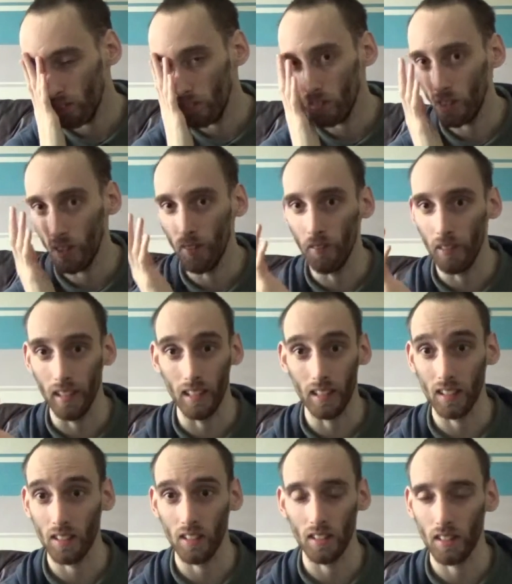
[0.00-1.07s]
dude,
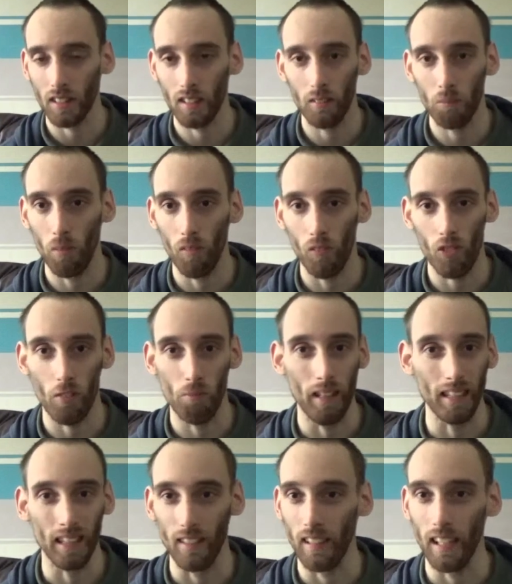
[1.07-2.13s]
it's just the most
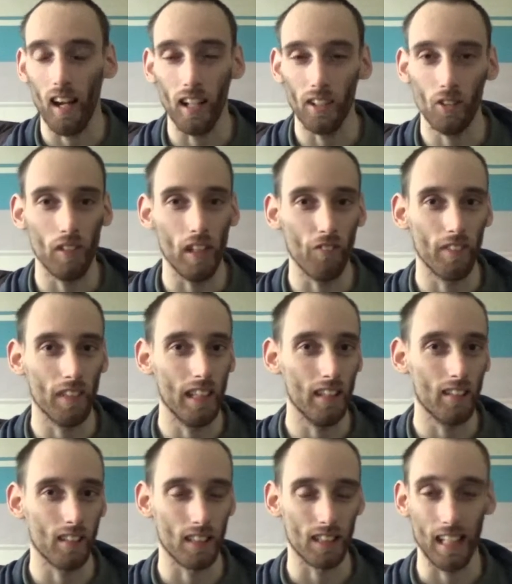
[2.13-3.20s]
amazing thing. I don't even
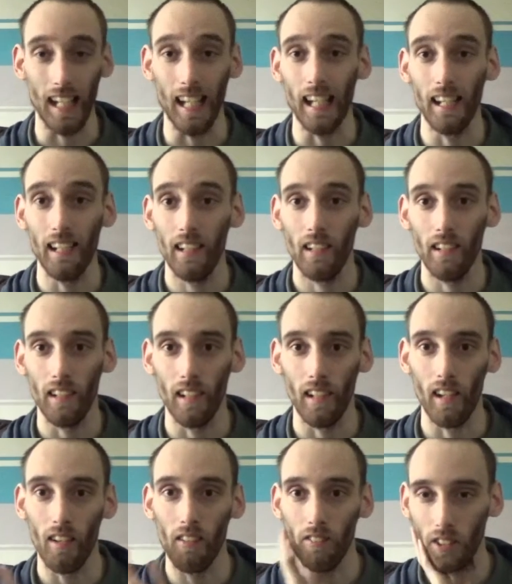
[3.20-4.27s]
need to say it, you
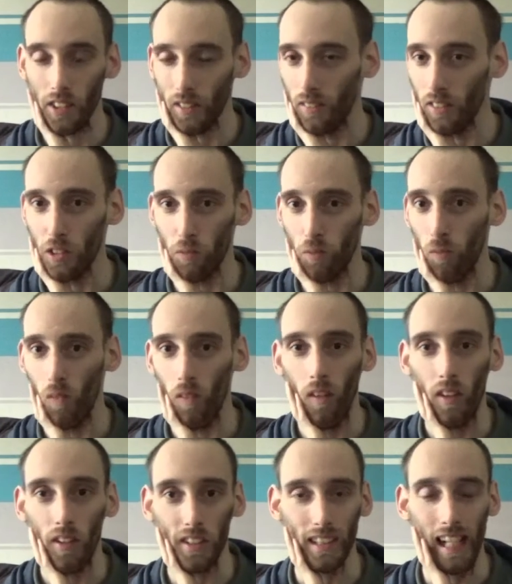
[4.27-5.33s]
know, just
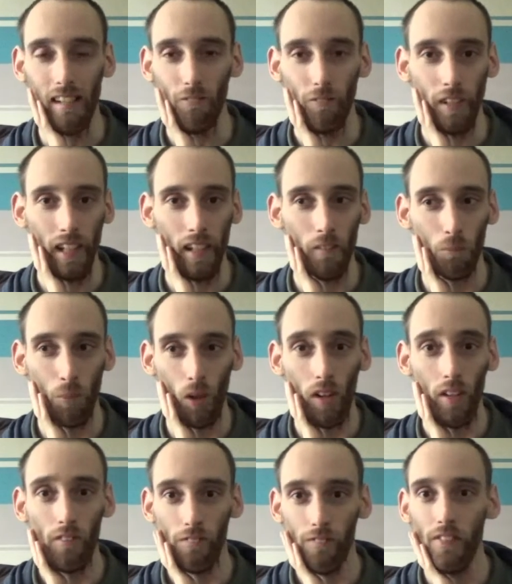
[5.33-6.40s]
watch that video,
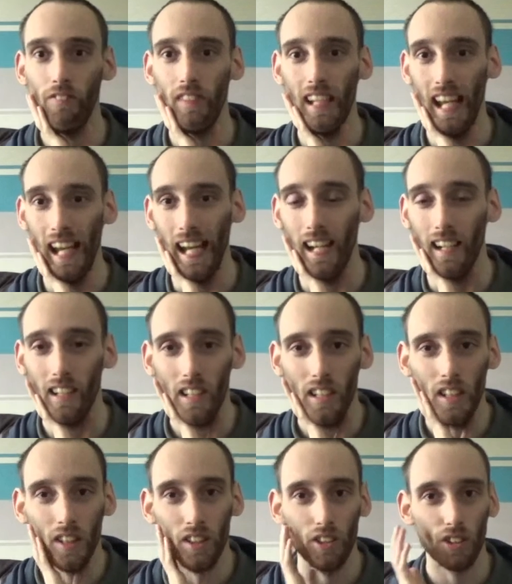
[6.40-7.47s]
part 58,
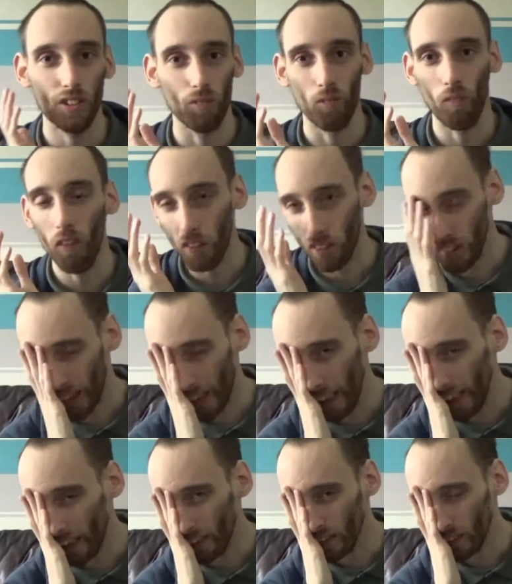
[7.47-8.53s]
just watch it,
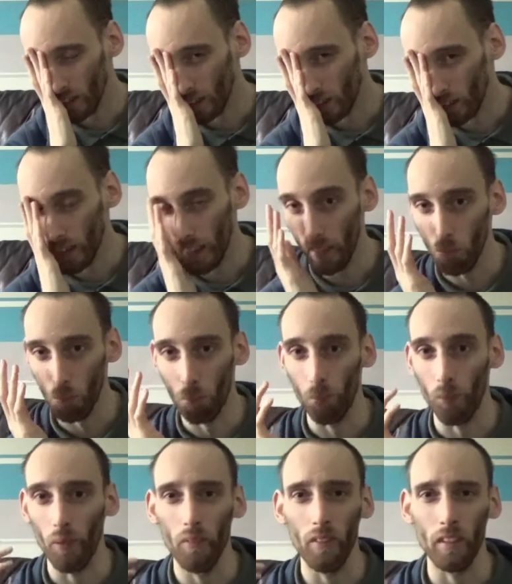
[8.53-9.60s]
and it
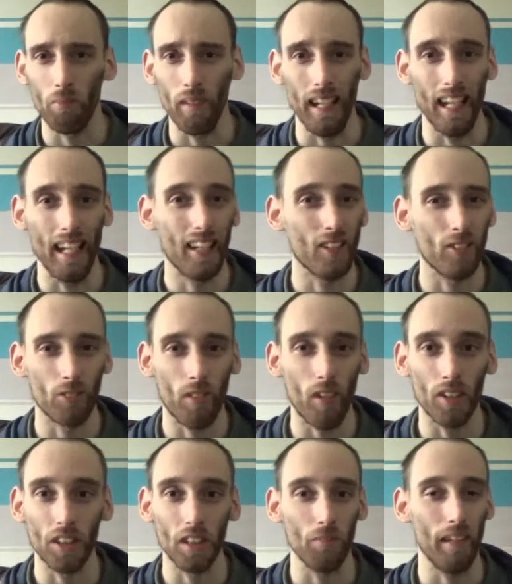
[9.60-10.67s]
broke me, it
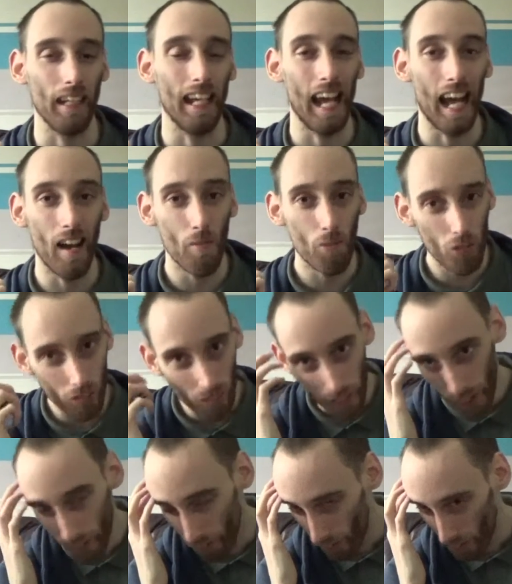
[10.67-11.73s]
crushed me, absolutely
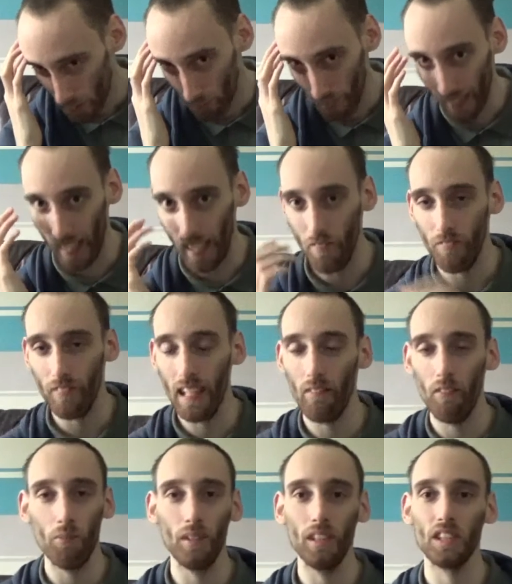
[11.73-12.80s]
crushed me. I have
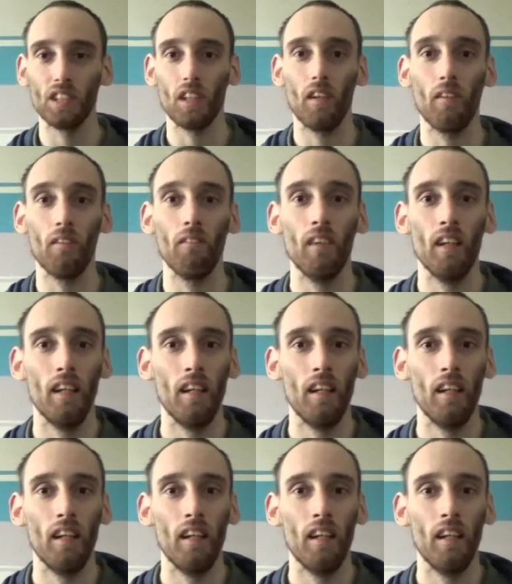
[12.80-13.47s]
never been so